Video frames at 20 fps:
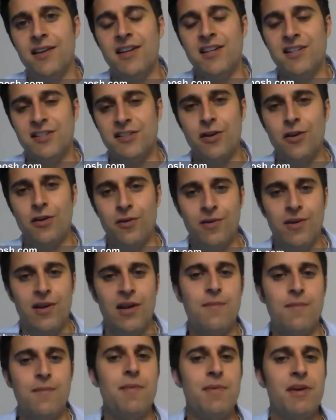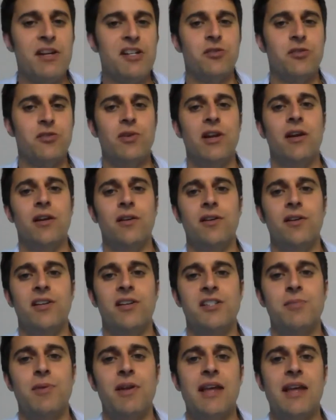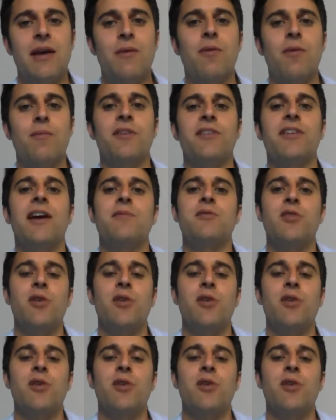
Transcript: So maybe I should explain that one more time.